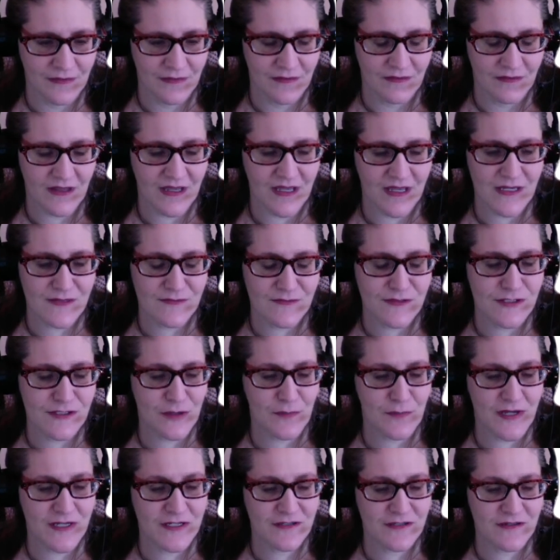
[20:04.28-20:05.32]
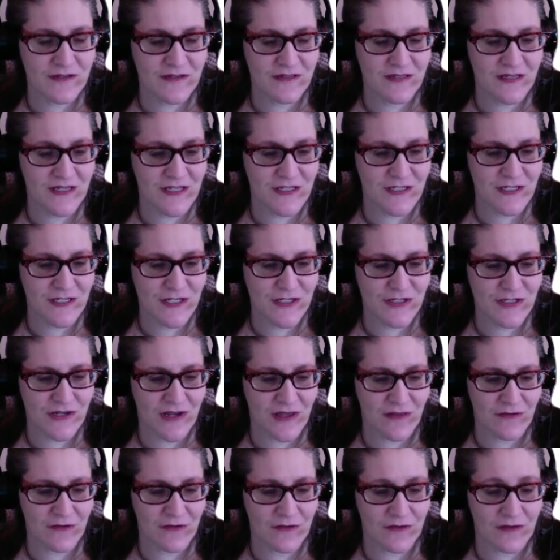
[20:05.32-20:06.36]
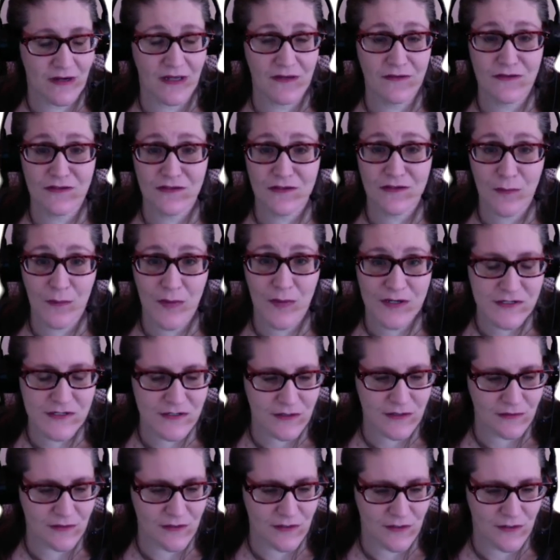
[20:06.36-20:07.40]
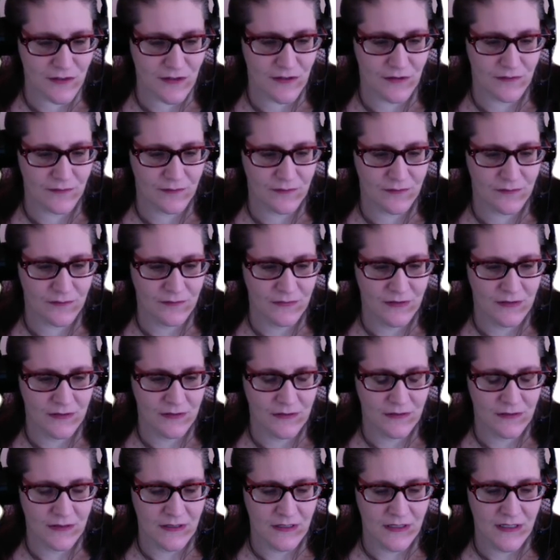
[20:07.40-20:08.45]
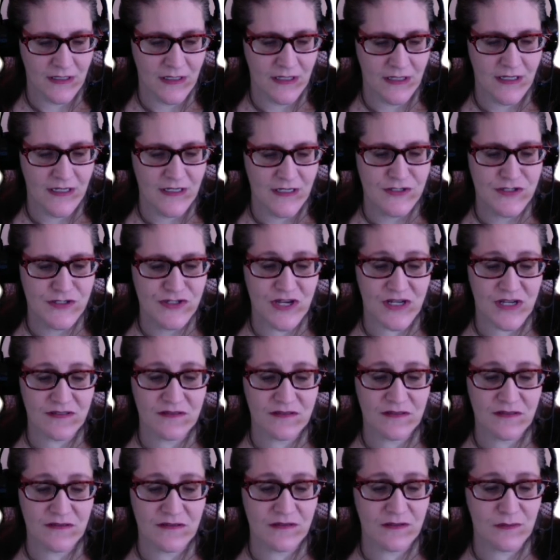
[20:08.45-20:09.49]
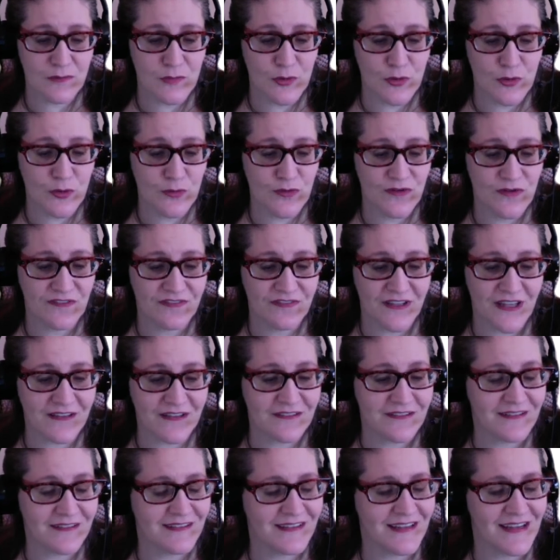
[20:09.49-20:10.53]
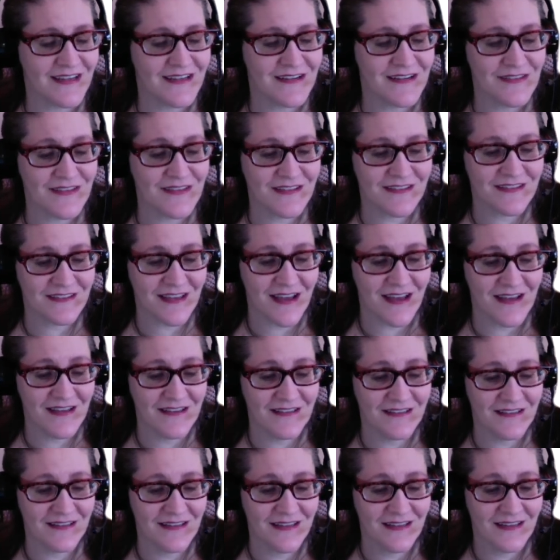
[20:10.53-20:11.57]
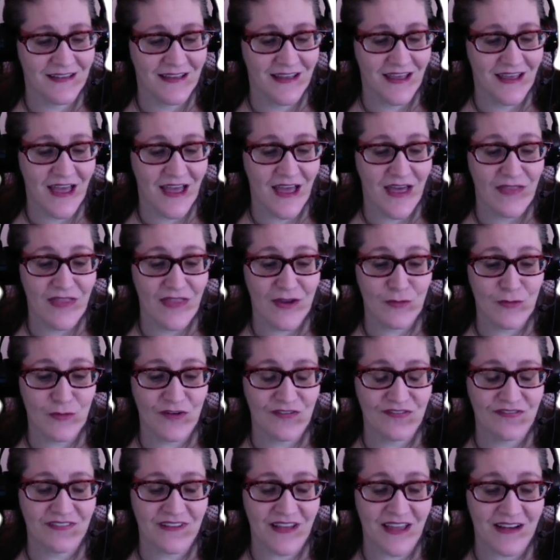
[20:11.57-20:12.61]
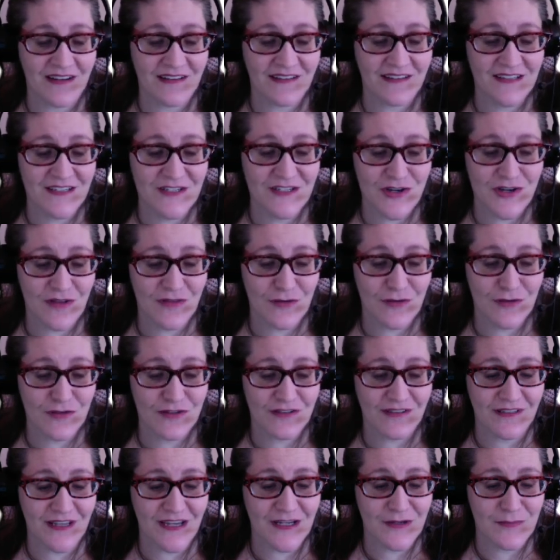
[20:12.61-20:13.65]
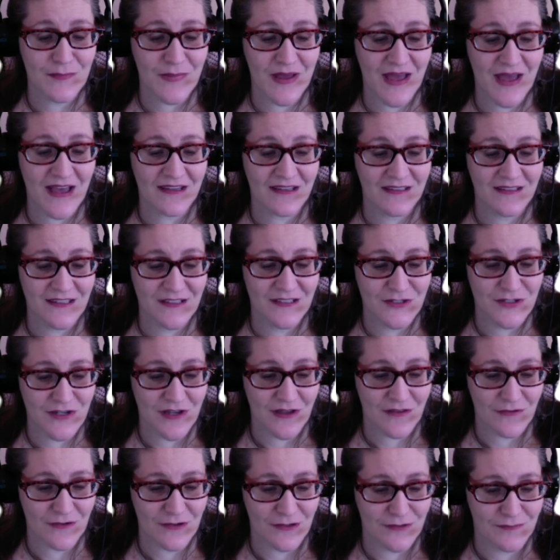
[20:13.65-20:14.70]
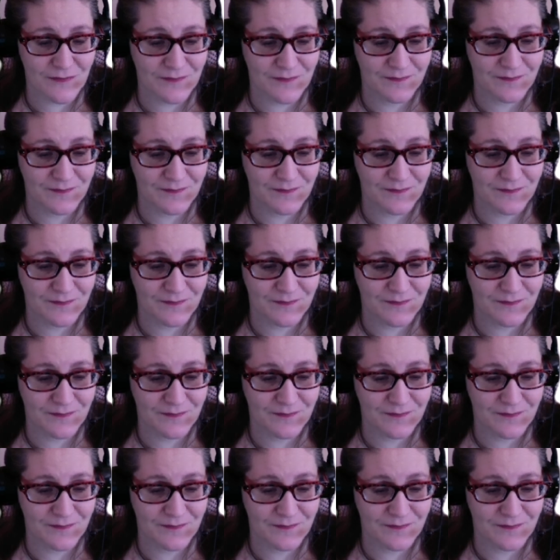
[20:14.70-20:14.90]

They have so much to teach each other and so much to learn. Just as the moon reflects the light of the sun, they reflect each other's light back at each other.